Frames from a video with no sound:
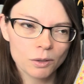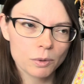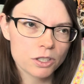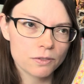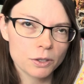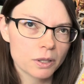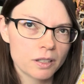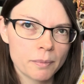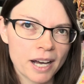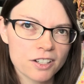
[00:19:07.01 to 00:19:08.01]
which, if you can
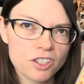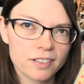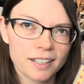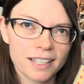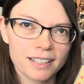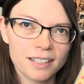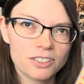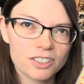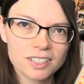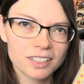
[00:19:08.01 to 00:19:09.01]
imagine, like,
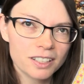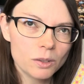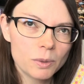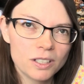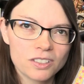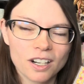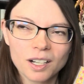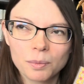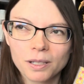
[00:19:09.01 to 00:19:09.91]
it's just a little bit of dark,